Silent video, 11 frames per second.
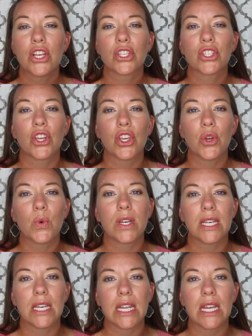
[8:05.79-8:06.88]
So you would
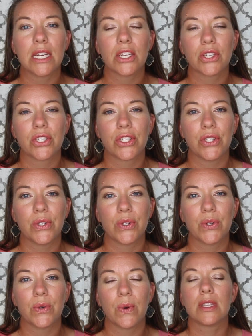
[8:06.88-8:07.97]
need
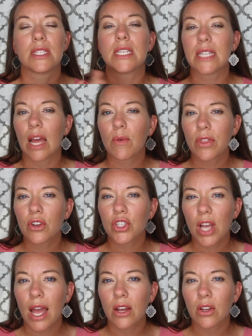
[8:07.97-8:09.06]
to sit down with your
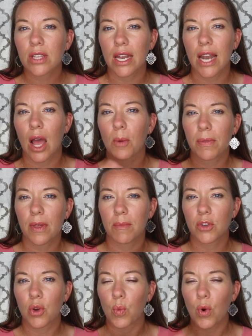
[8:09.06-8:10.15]
child and help them
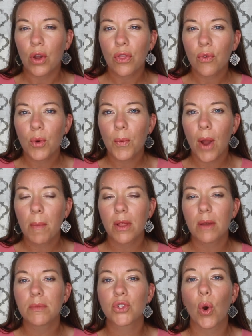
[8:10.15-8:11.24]
to work through
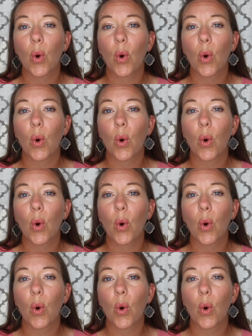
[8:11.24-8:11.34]
problems,